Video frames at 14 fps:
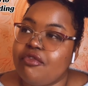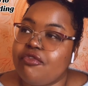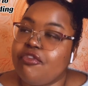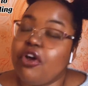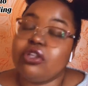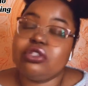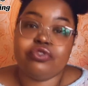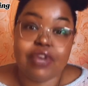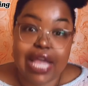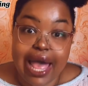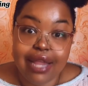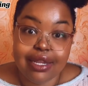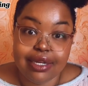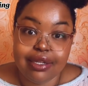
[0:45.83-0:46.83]
false
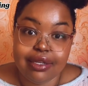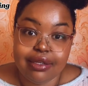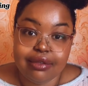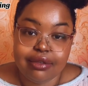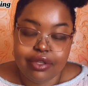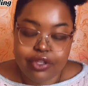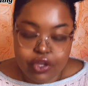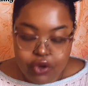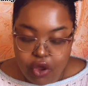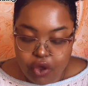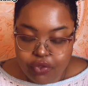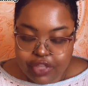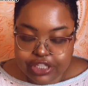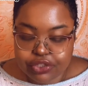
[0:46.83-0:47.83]
reality,
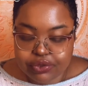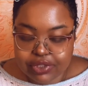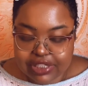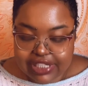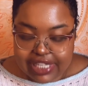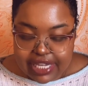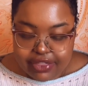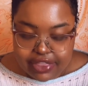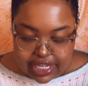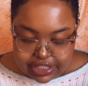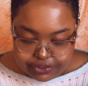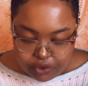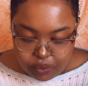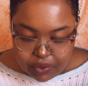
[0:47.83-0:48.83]
that you see
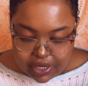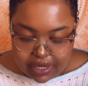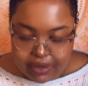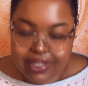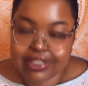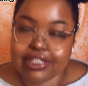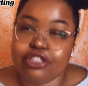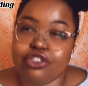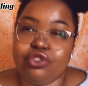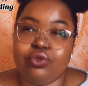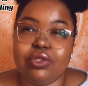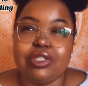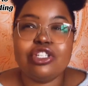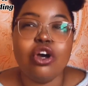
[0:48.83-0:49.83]
things for what it is, that you
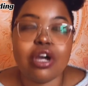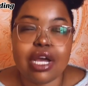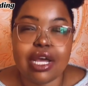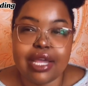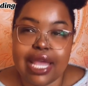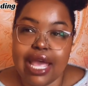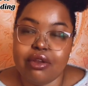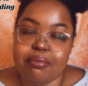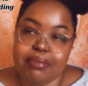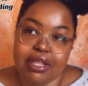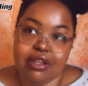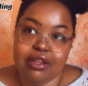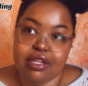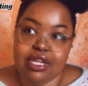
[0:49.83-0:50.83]
took
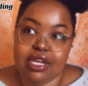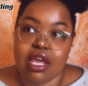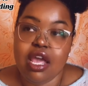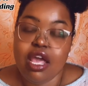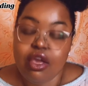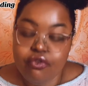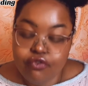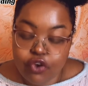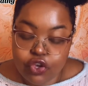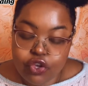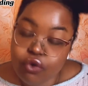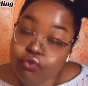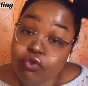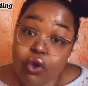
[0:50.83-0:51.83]
accountability for
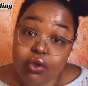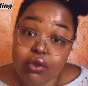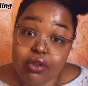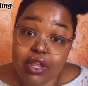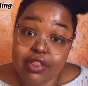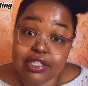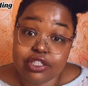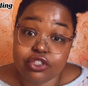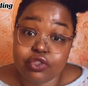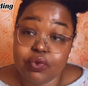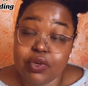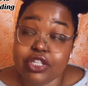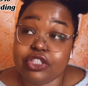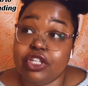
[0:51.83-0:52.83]
your role in the
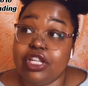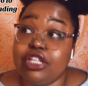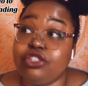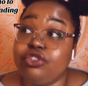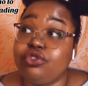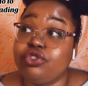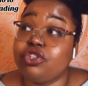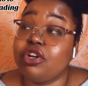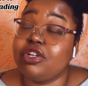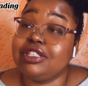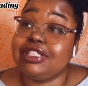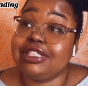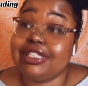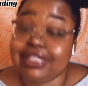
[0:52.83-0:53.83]
situation, that you
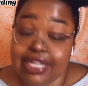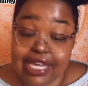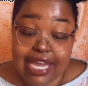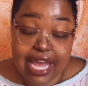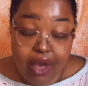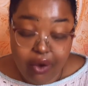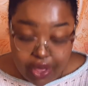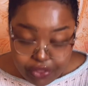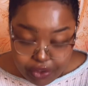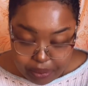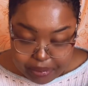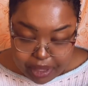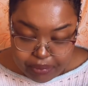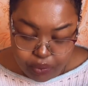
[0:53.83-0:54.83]
started to see how other
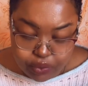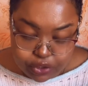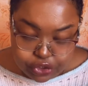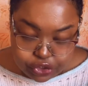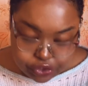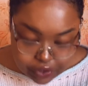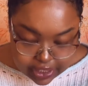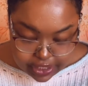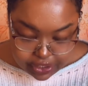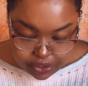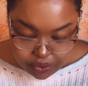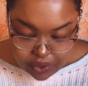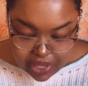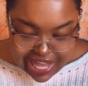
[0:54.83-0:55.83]
people were treating
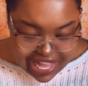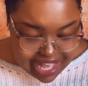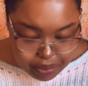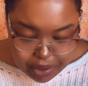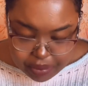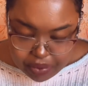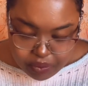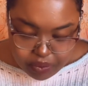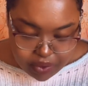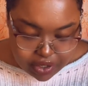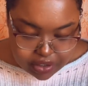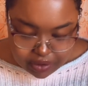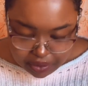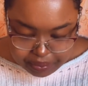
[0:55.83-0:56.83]
you, how people
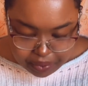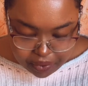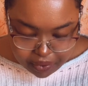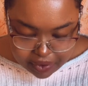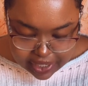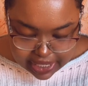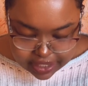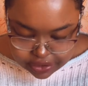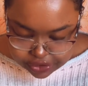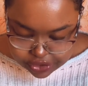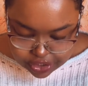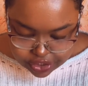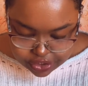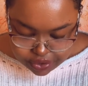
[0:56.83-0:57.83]
weren't pouring
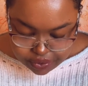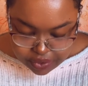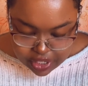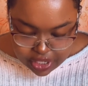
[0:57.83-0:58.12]
into you,